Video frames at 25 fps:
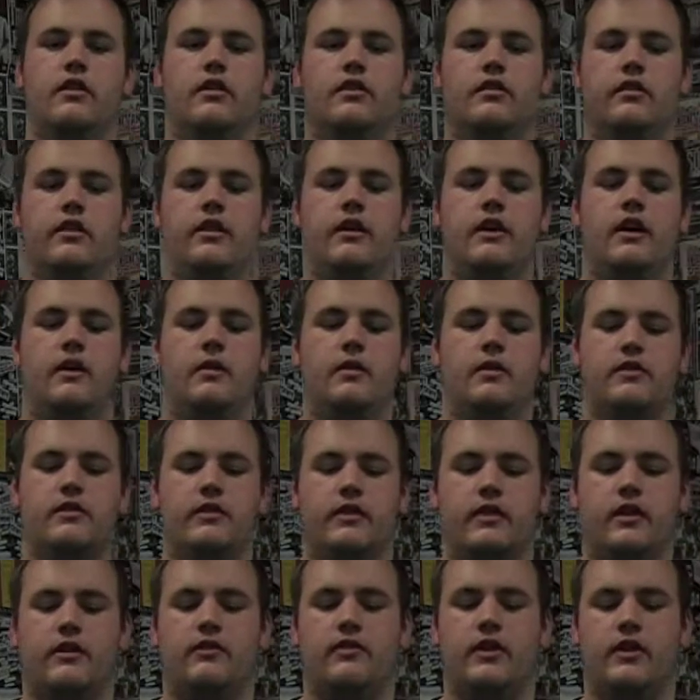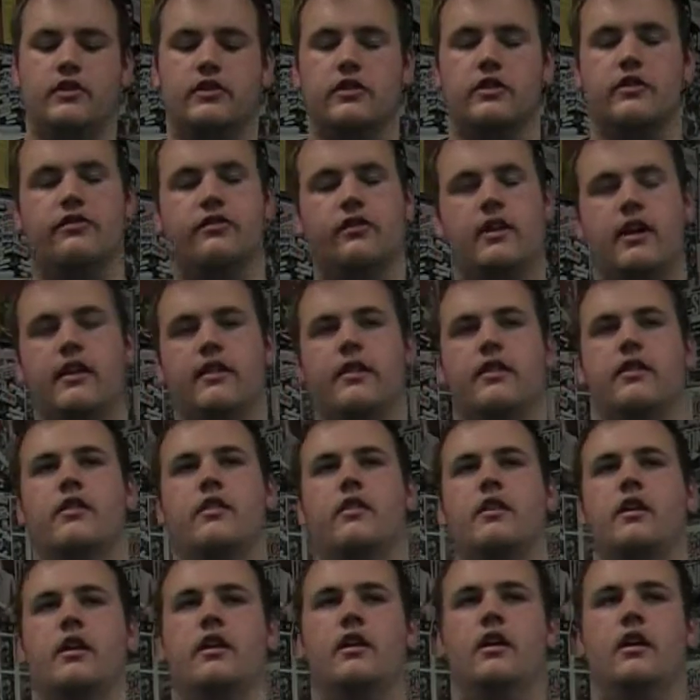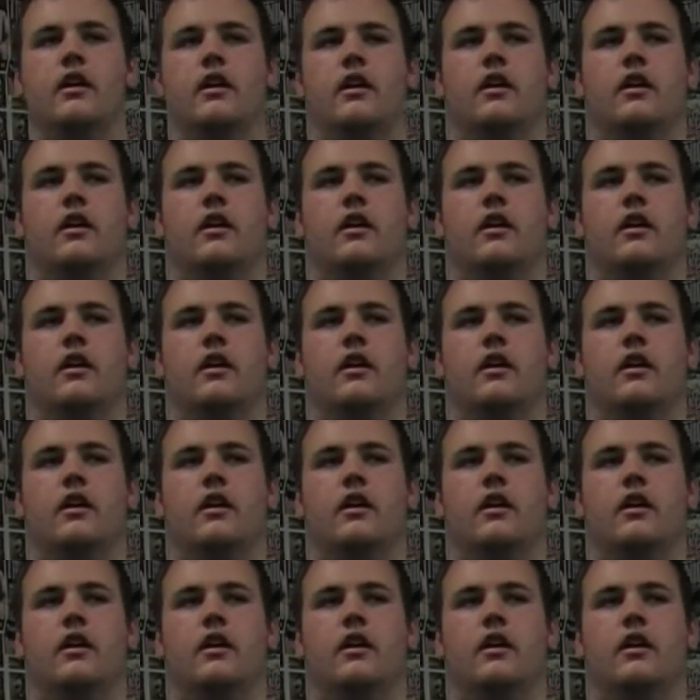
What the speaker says: 3. I was doing Adventure and Friends, and